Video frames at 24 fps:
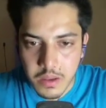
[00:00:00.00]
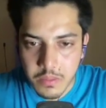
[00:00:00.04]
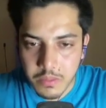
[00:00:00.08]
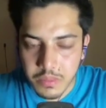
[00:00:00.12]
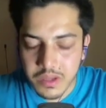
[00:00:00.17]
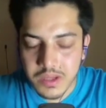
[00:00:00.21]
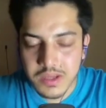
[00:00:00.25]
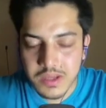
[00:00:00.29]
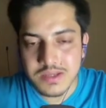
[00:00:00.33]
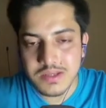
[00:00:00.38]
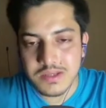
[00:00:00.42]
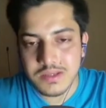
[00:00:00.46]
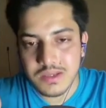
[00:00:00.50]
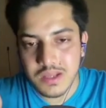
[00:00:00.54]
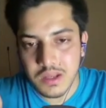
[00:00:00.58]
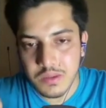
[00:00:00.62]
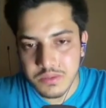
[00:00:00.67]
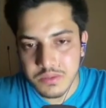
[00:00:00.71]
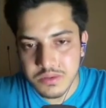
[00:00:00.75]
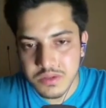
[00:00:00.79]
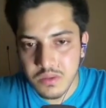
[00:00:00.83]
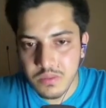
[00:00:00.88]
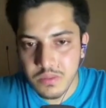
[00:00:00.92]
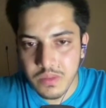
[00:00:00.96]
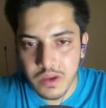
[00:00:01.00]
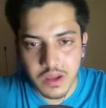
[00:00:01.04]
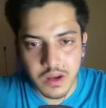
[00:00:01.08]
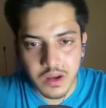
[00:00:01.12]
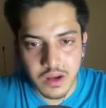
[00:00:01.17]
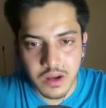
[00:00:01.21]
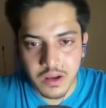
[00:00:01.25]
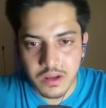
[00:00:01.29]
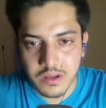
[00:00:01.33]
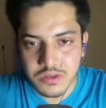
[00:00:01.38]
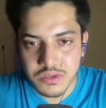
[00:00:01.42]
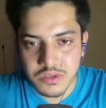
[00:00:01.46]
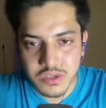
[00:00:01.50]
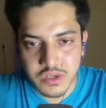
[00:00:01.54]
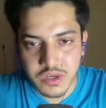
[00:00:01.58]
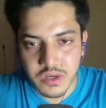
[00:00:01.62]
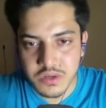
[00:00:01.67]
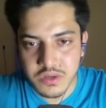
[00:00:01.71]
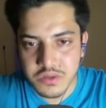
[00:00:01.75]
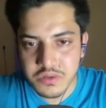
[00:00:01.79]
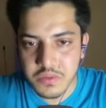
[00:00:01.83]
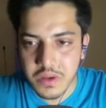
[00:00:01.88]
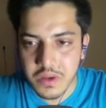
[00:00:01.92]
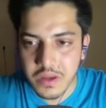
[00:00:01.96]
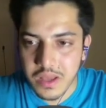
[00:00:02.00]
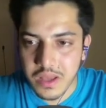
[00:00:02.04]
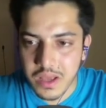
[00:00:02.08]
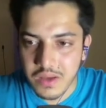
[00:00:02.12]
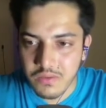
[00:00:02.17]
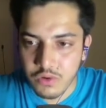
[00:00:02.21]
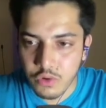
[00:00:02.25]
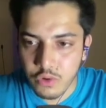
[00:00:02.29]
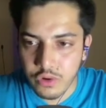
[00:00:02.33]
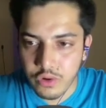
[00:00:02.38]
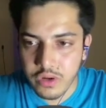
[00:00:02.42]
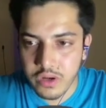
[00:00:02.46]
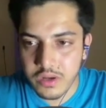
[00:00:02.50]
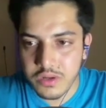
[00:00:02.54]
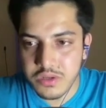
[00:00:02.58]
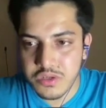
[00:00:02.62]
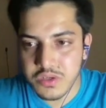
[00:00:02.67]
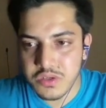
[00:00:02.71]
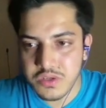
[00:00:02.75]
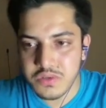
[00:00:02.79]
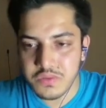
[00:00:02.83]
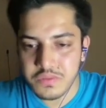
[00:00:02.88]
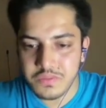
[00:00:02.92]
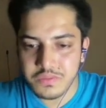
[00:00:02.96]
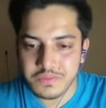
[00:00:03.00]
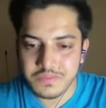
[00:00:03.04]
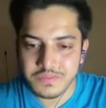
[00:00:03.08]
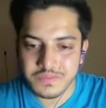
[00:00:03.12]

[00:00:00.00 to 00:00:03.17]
Please thumbs up and cheers, man. Have a good day. Cheers.